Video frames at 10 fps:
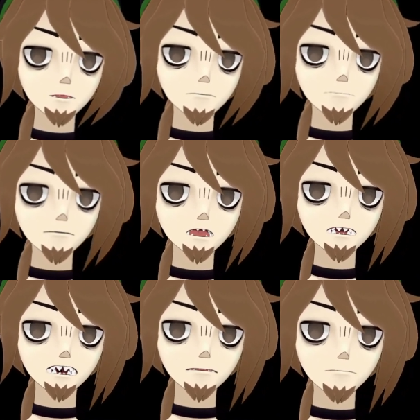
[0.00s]
it comes to
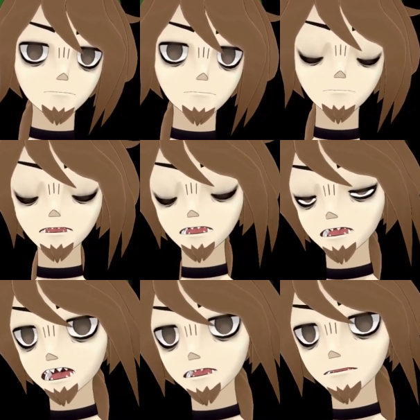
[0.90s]
the series. I guess
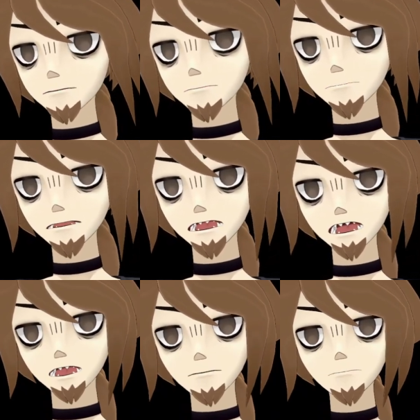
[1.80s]
technically three.
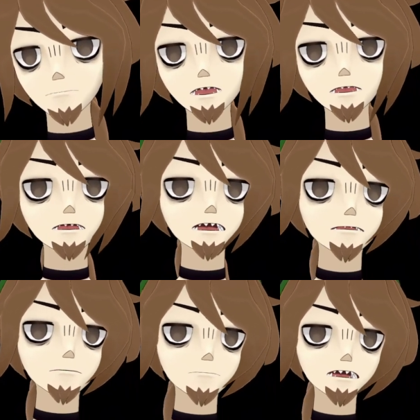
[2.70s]
The first thing
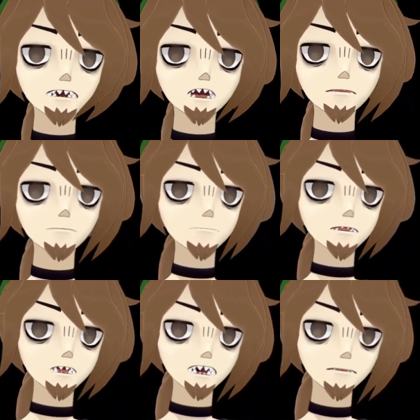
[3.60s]
is
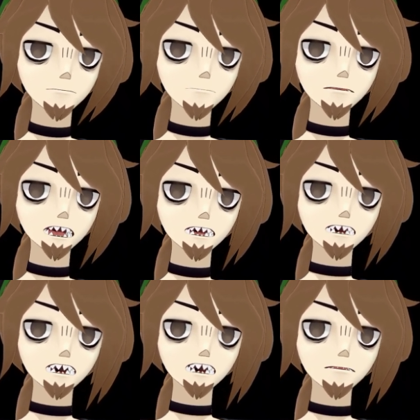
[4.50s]
burnout, and
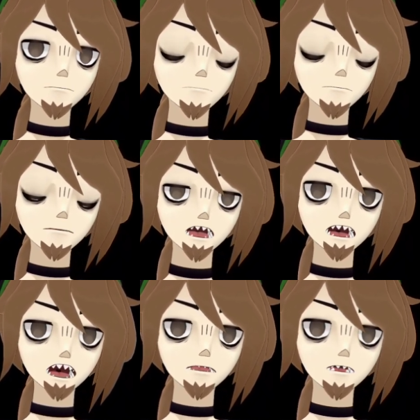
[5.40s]
this is kind of a
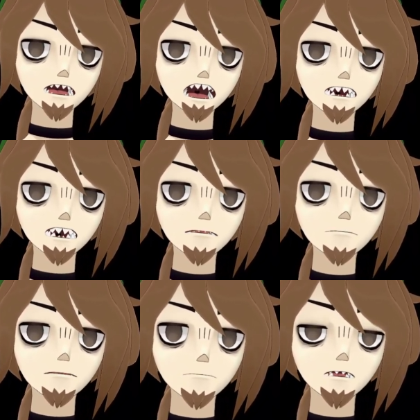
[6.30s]
burnout in two
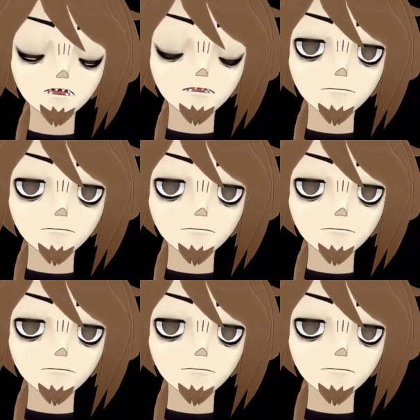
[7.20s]
major